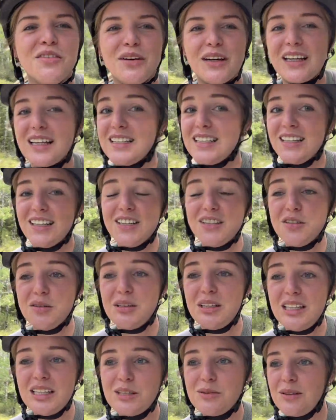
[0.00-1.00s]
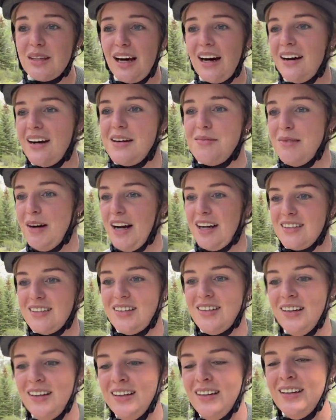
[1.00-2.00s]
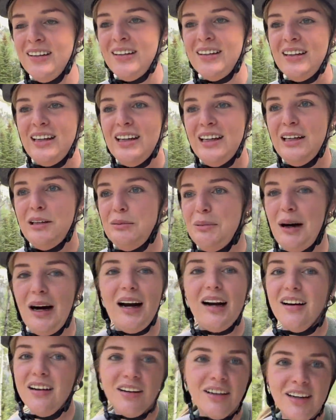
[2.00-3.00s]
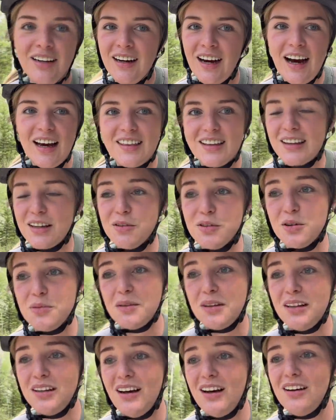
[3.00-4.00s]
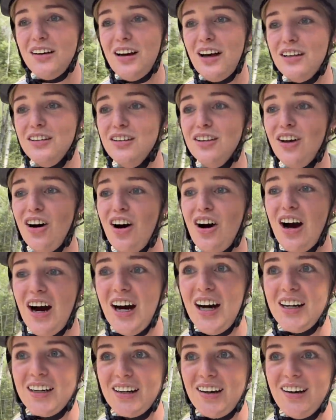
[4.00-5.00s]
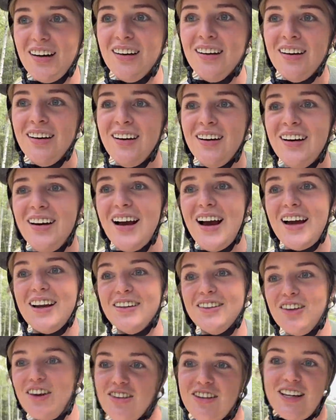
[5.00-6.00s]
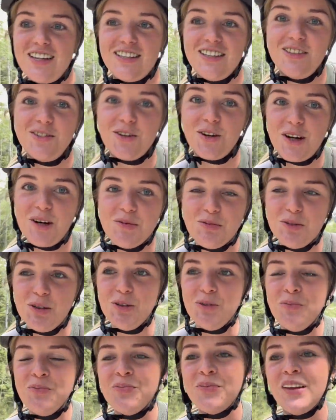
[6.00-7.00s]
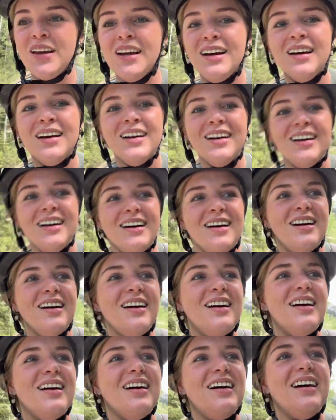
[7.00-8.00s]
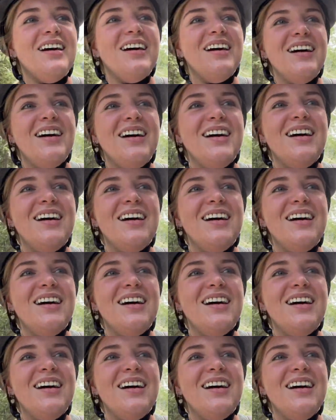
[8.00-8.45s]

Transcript: we considered doing this without e-bikes, but I think it would have been a lot harder and a lot less enjoyable. like 50 kilometers.